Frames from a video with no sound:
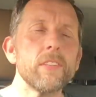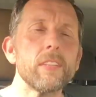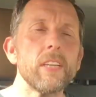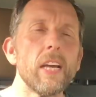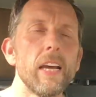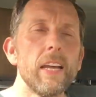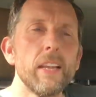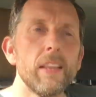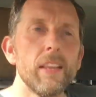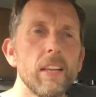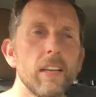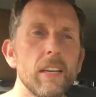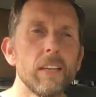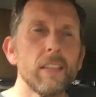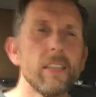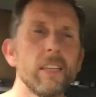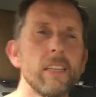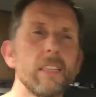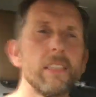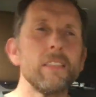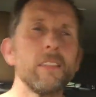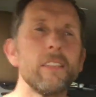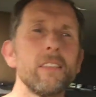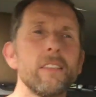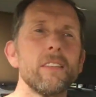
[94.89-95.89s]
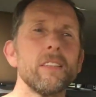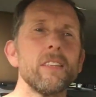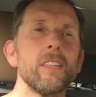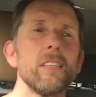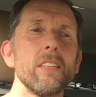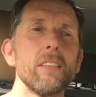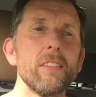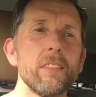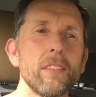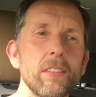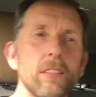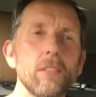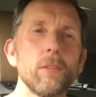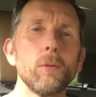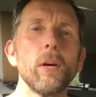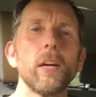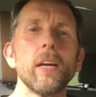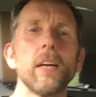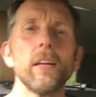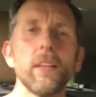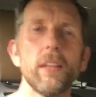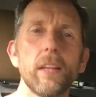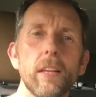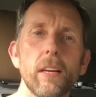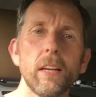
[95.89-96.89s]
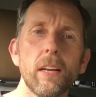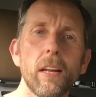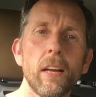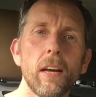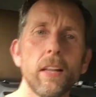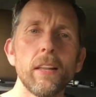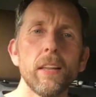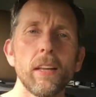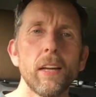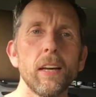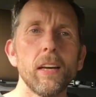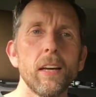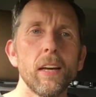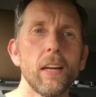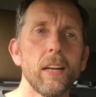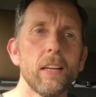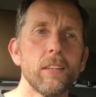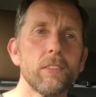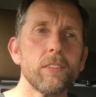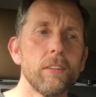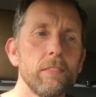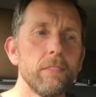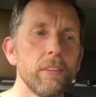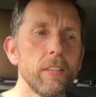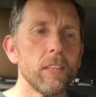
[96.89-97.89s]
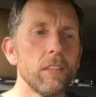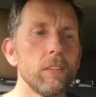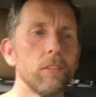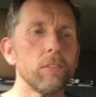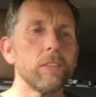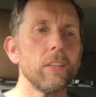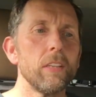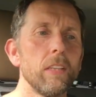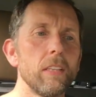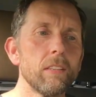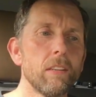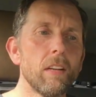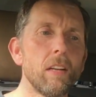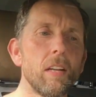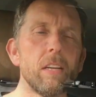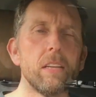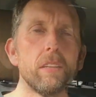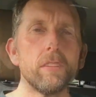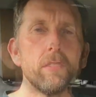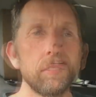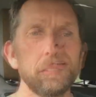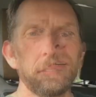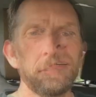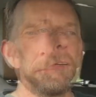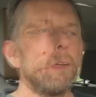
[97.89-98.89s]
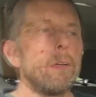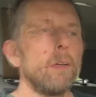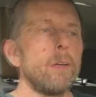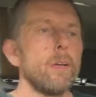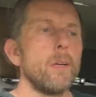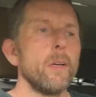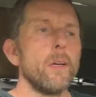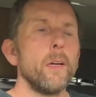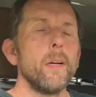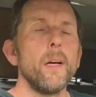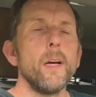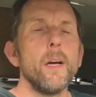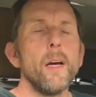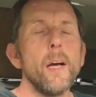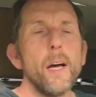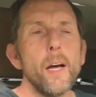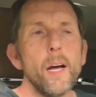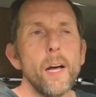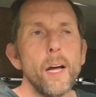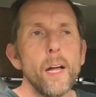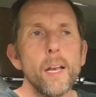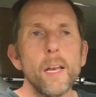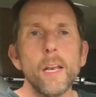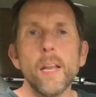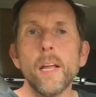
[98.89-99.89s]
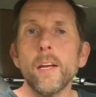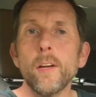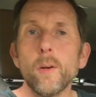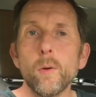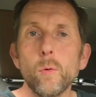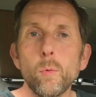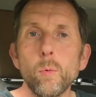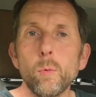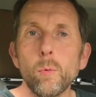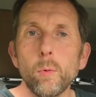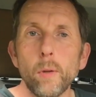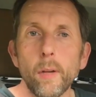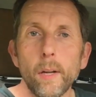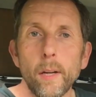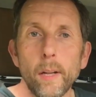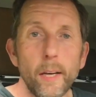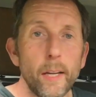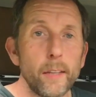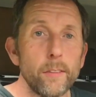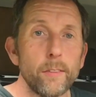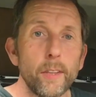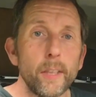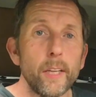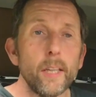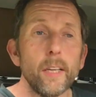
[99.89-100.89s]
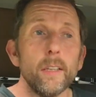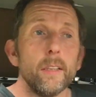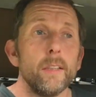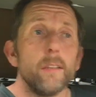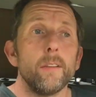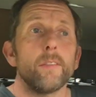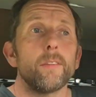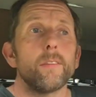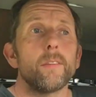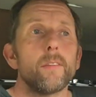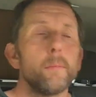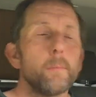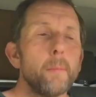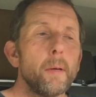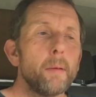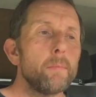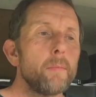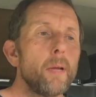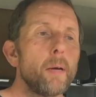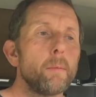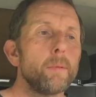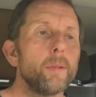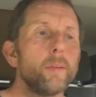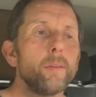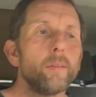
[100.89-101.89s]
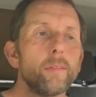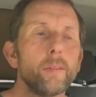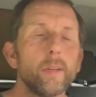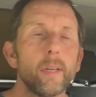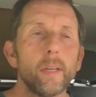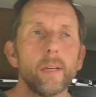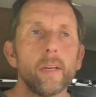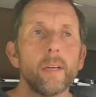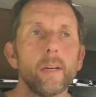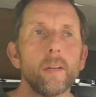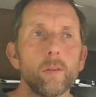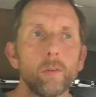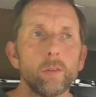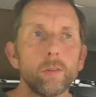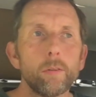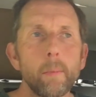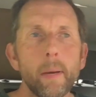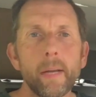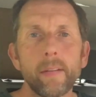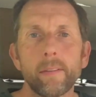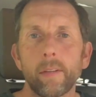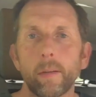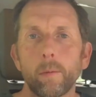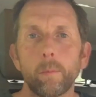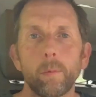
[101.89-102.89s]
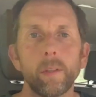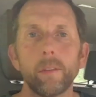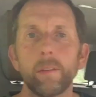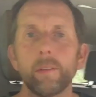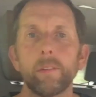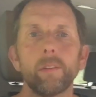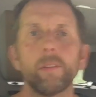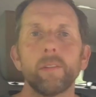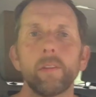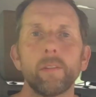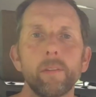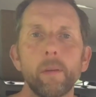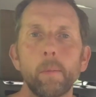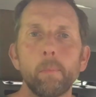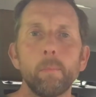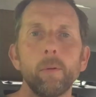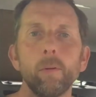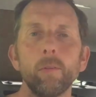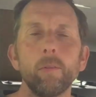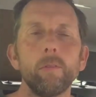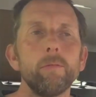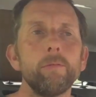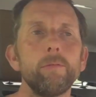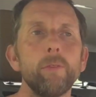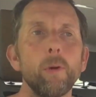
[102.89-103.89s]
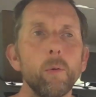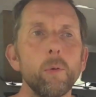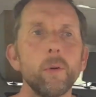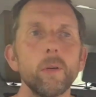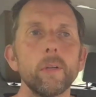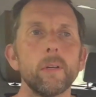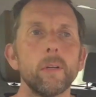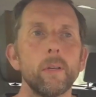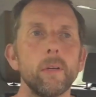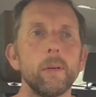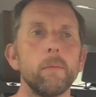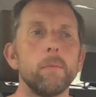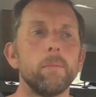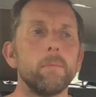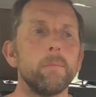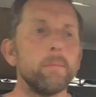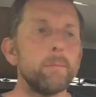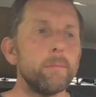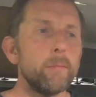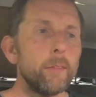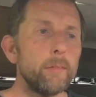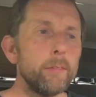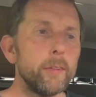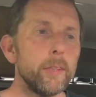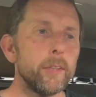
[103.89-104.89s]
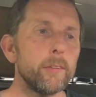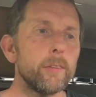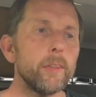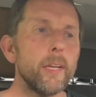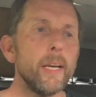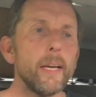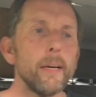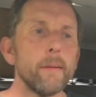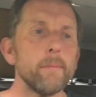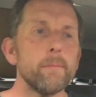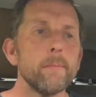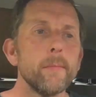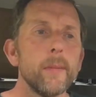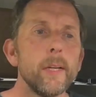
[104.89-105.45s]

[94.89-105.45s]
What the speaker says: say that it is quicker than other electric vehicles in its class. Like all electric cars, the BMW is an automatic with just a simple forward and reverse gear.